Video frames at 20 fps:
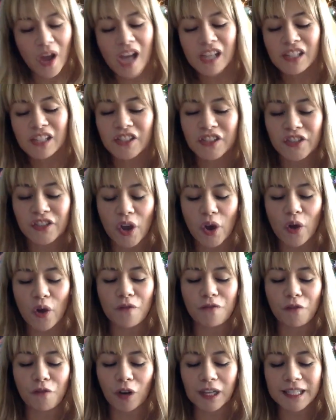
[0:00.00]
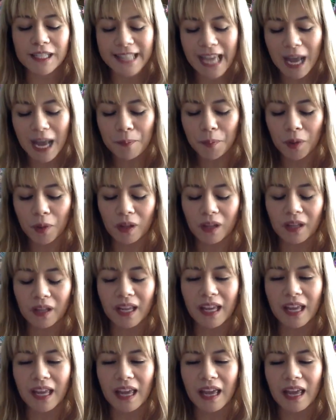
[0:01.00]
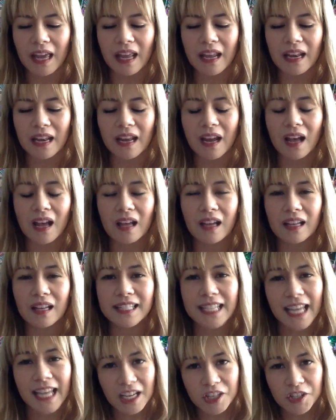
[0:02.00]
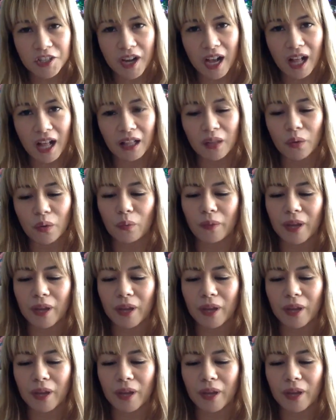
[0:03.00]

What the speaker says: So for example, in DHL,